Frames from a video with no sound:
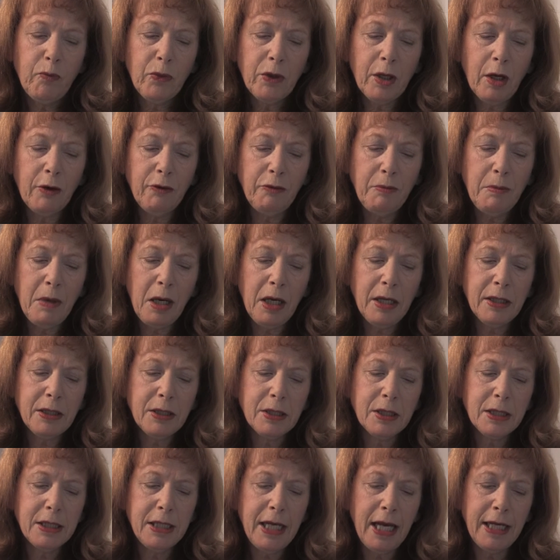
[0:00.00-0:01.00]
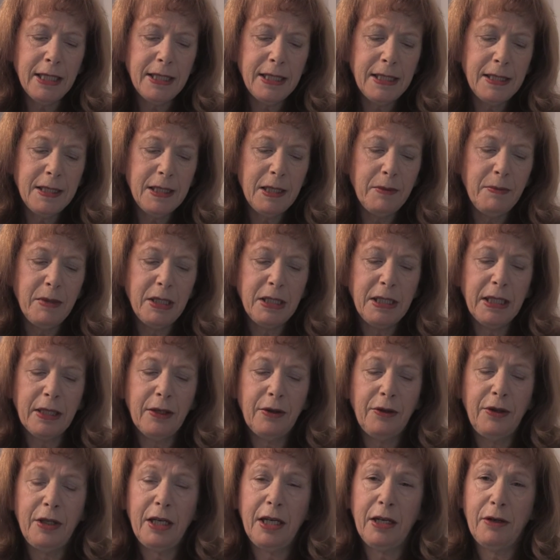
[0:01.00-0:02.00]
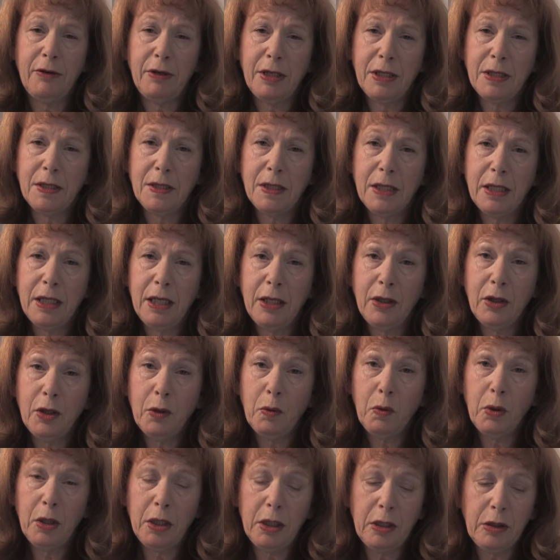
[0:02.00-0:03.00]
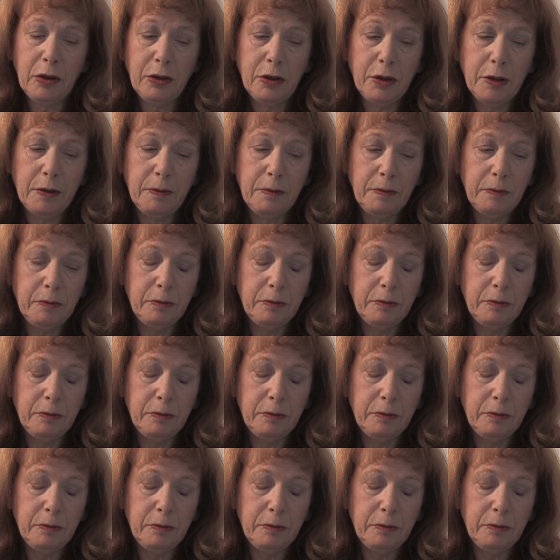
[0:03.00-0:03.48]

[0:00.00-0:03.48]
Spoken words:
of masked anti-Semitic theories in the world.